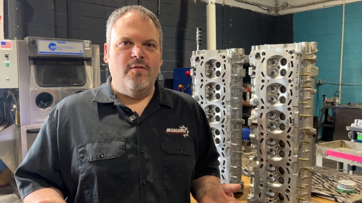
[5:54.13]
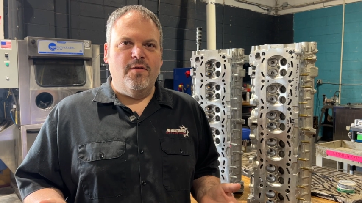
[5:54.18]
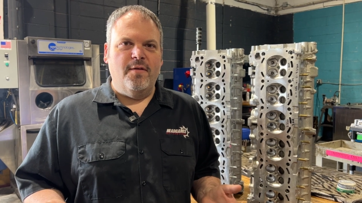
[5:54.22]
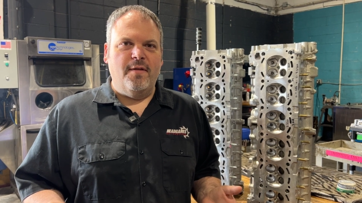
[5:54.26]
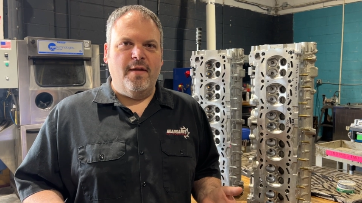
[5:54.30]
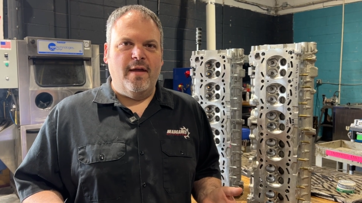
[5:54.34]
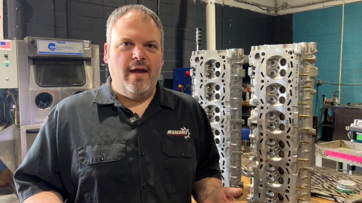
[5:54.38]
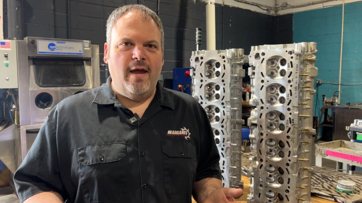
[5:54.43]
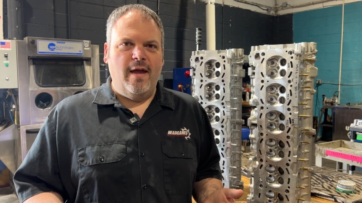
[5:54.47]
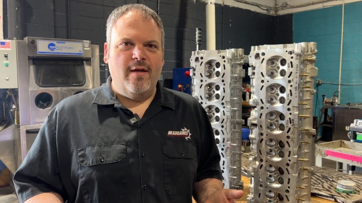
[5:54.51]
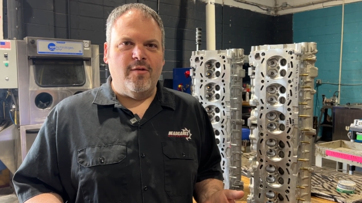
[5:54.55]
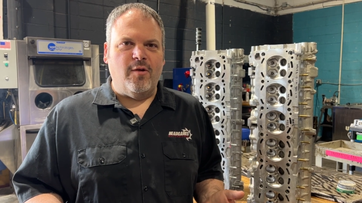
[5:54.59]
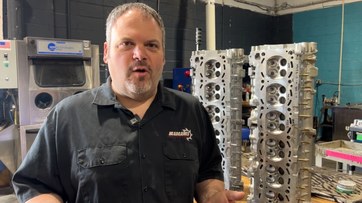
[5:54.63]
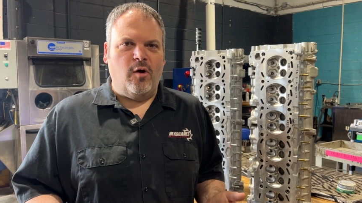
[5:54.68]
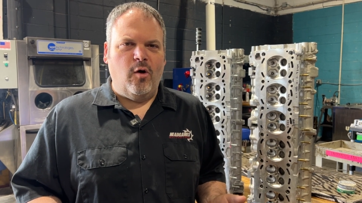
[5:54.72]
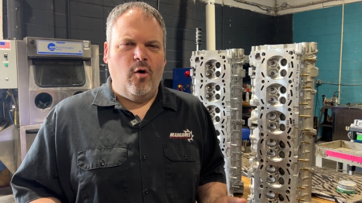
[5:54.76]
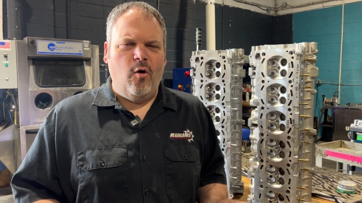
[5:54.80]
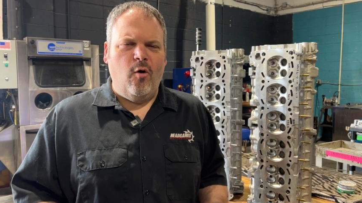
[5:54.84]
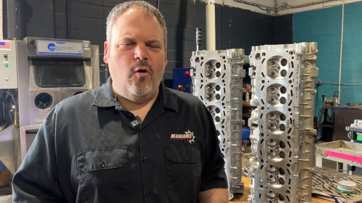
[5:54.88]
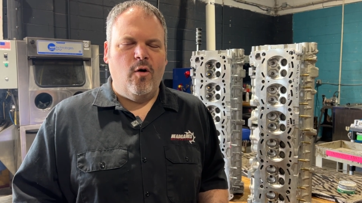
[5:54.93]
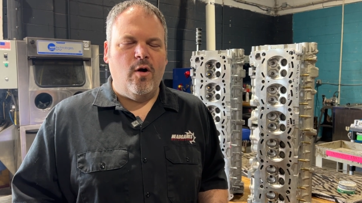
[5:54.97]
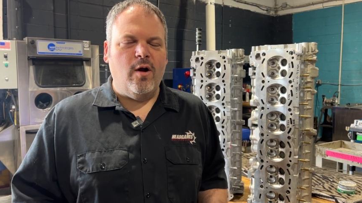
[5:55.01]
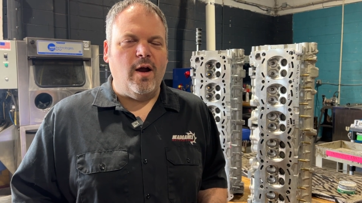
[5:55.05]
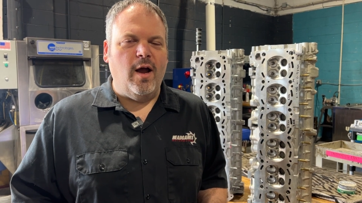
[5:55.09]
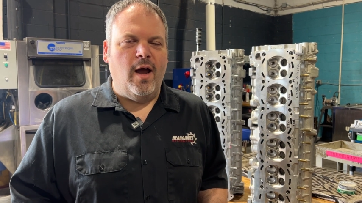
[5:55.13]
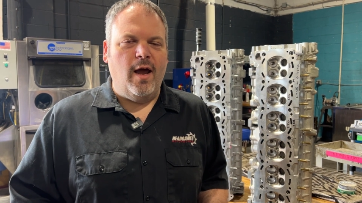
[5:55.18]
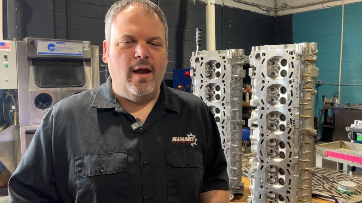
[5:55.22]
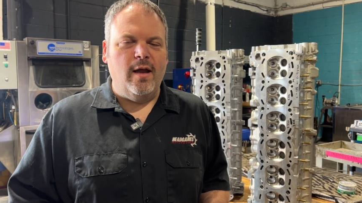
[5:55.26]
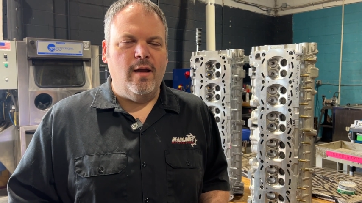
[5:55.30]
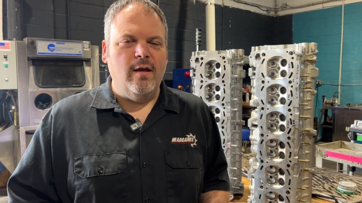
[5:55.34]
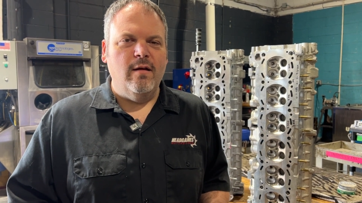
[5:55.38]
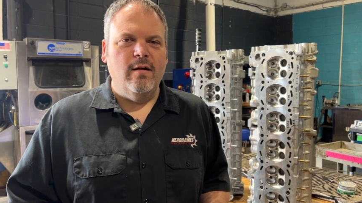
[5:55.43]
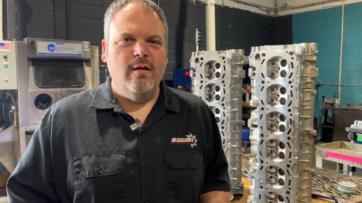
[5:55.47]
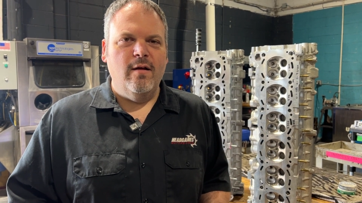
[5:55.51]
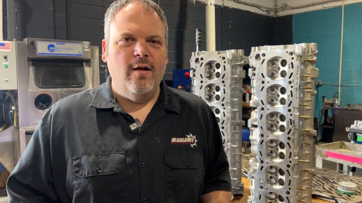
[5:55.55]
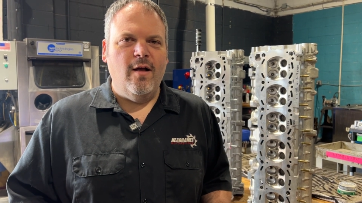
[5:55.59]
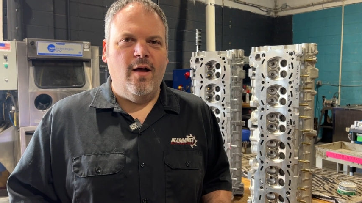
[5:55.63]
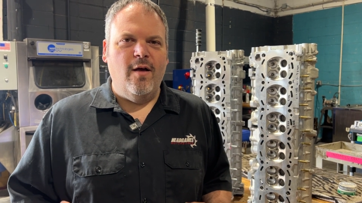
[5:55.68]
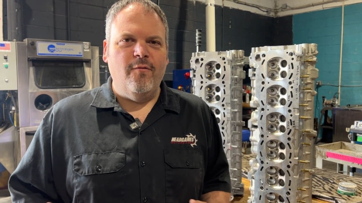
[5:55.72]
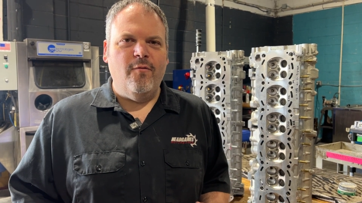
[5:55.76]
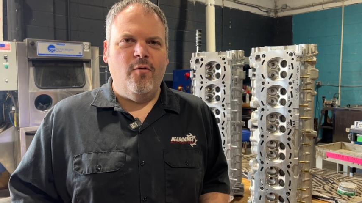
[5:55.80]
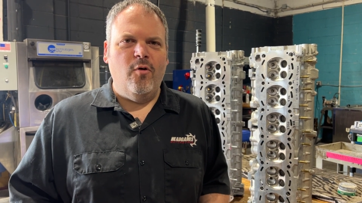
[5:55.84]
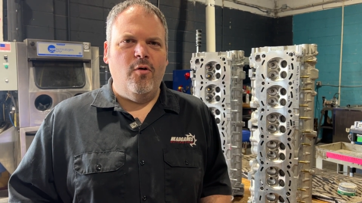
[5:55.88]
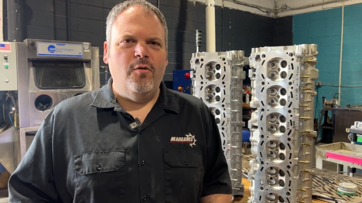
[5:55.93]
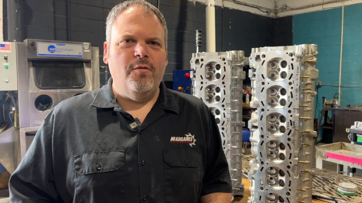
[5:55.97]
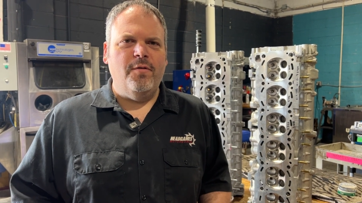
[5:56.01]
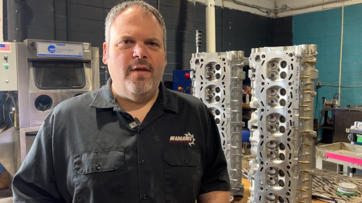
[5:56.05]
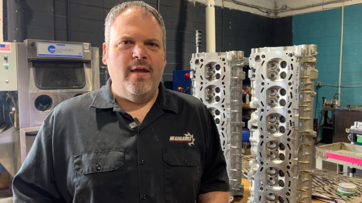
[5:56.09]
that the guy's a car guy. Of
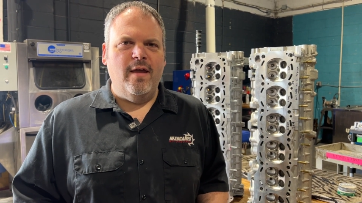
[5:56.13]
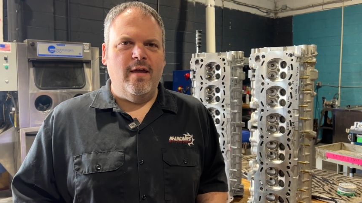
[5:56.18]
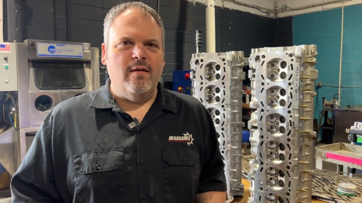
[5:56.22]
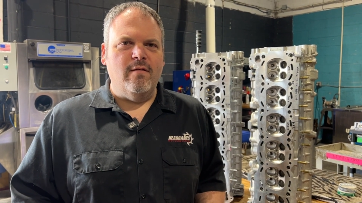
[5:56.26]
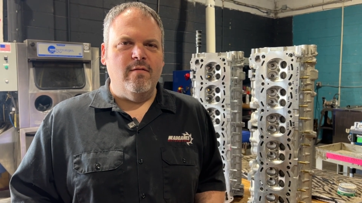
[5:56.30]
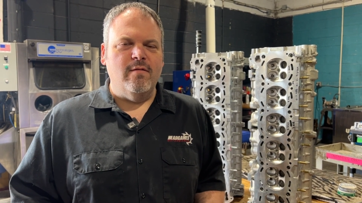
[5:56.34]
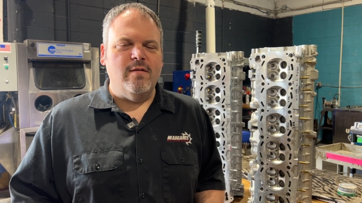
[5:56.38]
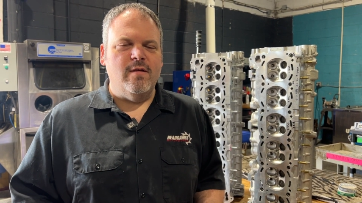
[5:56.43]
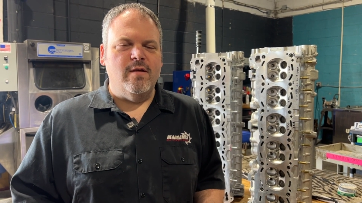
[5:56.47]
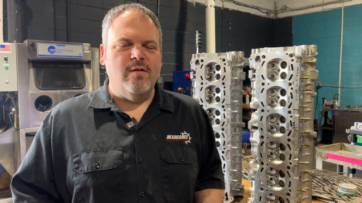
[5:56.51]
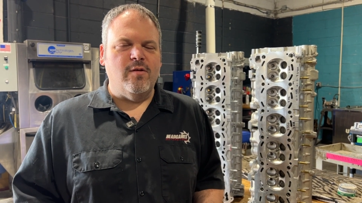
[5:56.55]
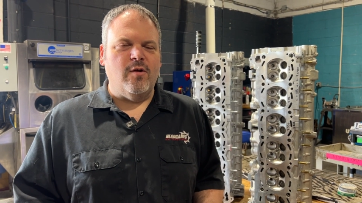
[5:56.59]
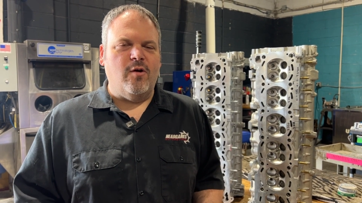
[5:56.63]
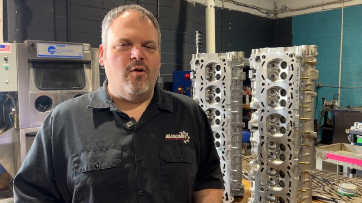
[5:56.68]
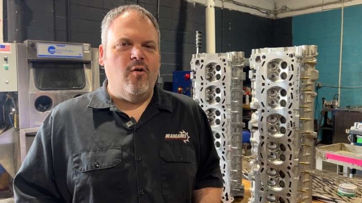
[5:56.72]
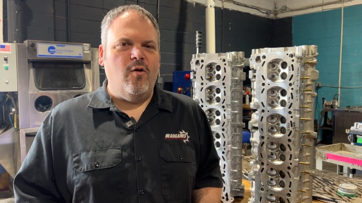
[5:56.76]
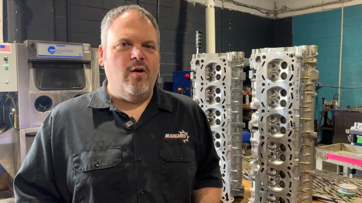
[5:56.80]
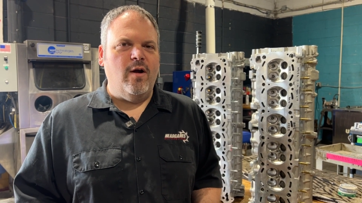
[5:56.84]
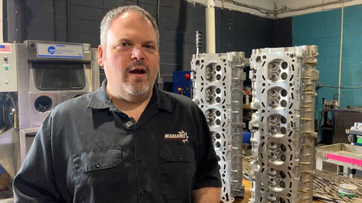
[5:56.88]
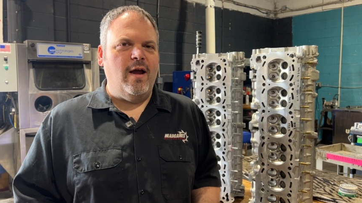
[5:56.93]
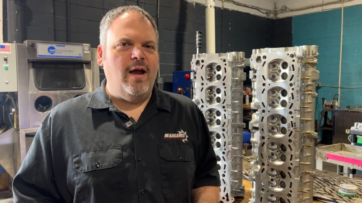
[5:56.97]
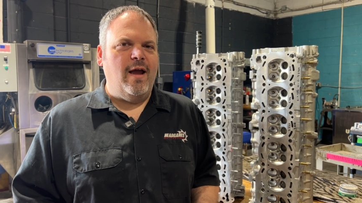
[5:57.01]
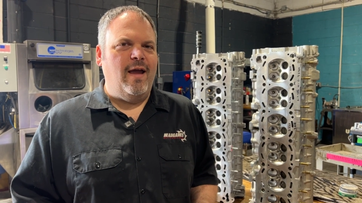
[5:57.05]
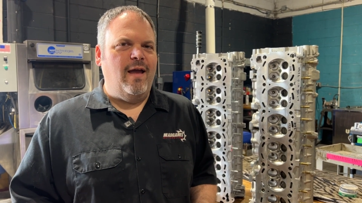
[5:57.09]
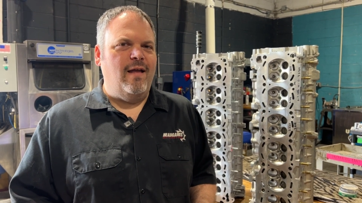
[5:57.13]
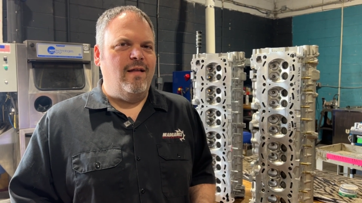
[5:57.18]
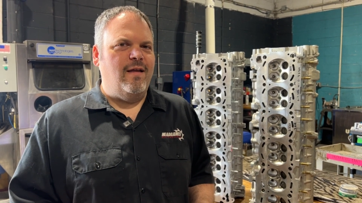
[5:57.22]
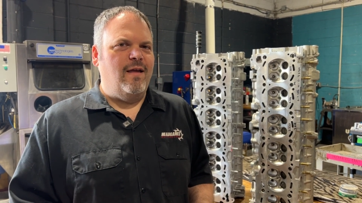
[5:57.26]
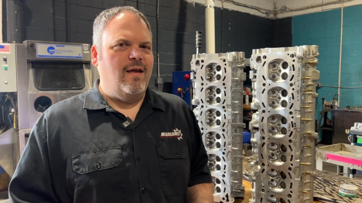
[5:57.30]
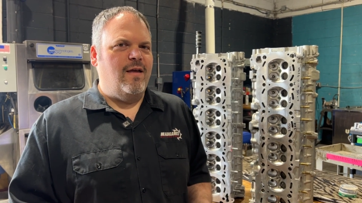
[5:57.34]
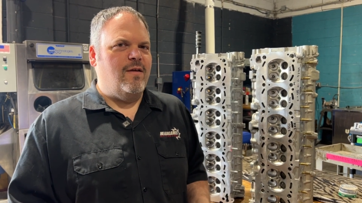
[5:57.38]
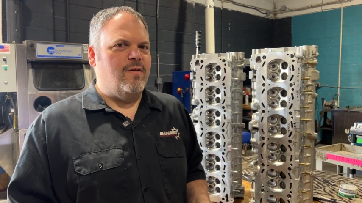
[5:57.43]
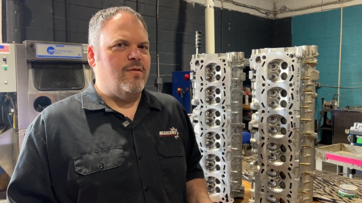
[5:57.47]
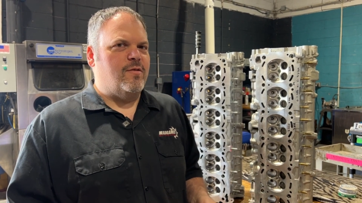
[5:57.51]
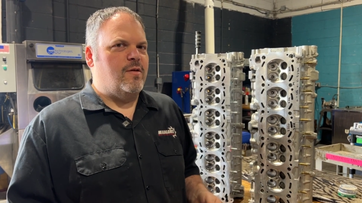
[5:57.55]
all things, he's a car guy, and he